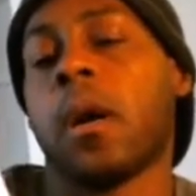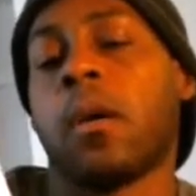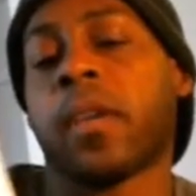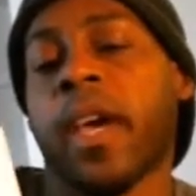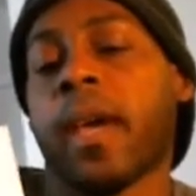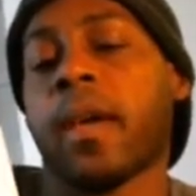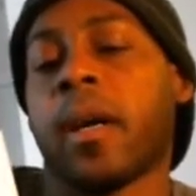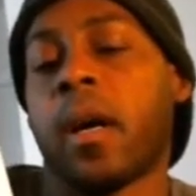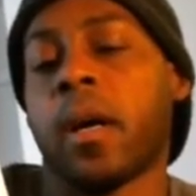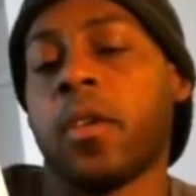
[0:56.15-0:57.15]
okay,
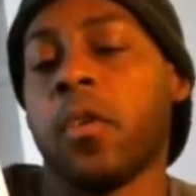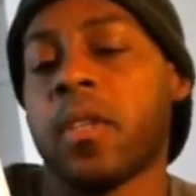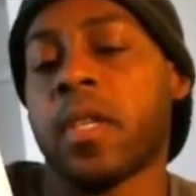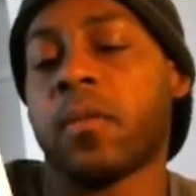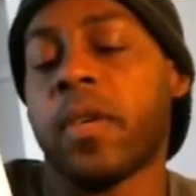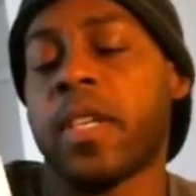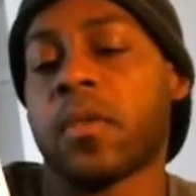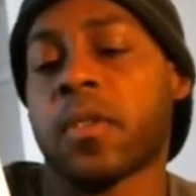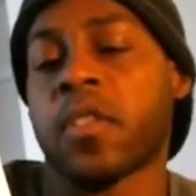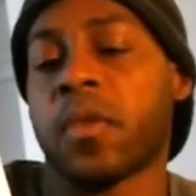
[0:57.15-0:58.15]
using
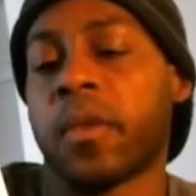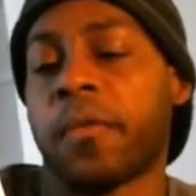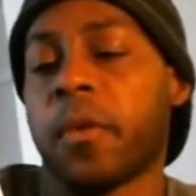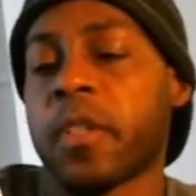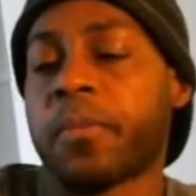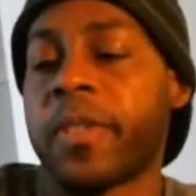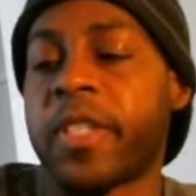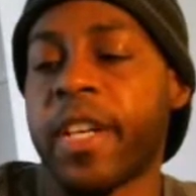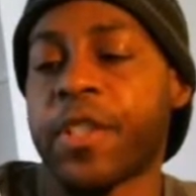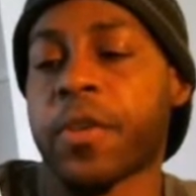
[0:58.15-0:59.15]
resources to the fullest
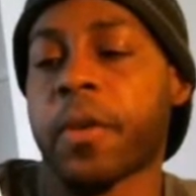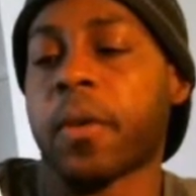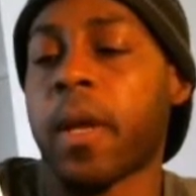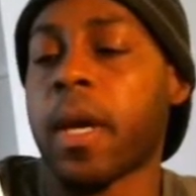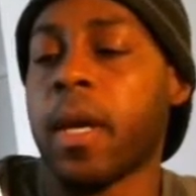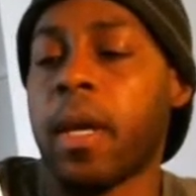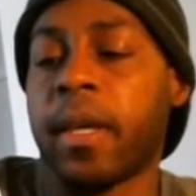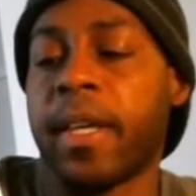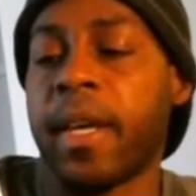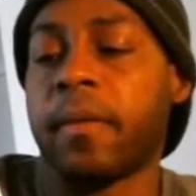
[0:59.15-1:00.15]
potential,
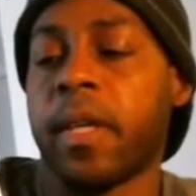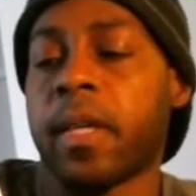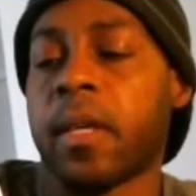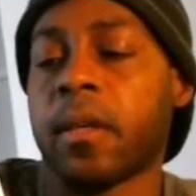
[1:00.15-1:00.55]
and giving